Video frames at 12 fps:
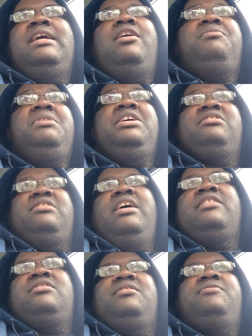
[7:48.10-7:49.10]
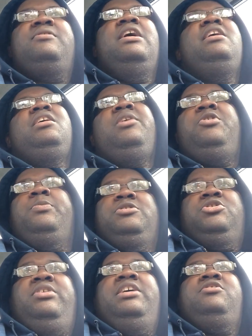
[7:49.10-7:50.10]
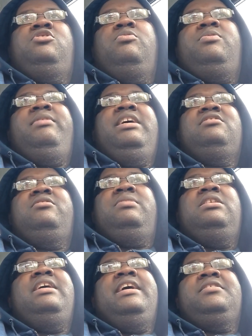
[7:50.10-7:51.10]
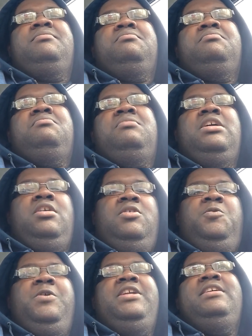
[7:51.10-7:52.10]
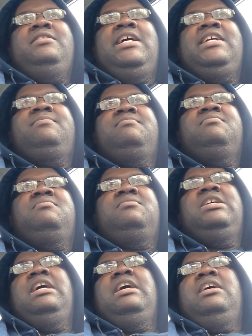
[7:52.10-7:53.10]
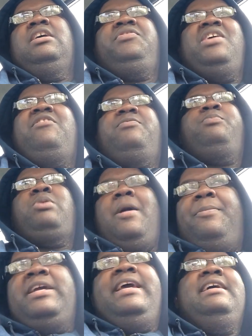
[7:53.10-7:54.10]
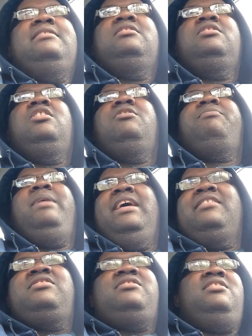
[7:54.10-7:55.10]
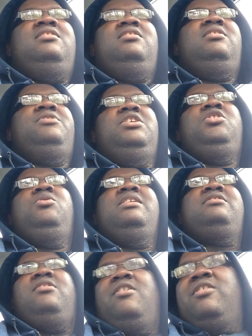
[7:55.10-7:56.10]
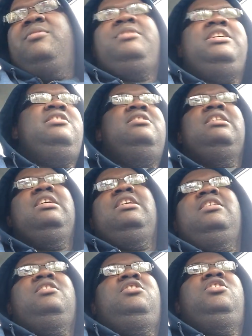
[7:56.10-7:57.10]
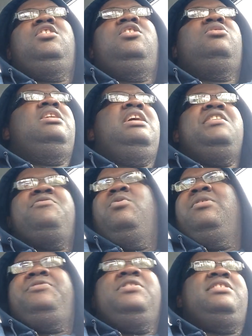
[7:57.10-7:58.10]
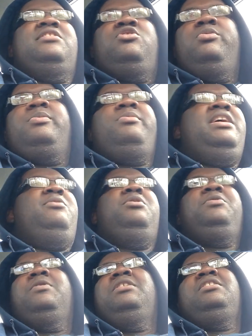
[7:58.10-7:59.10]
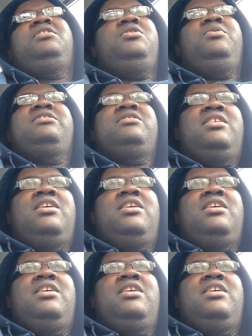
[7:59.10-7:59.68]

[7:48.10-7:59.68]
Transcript: Now it makes sense if you're portraying Superman to be like an unwitting, like if you have propaganda of Man of Steel, of the U.S. Army, everyone feels like Superman when we're in the U.S.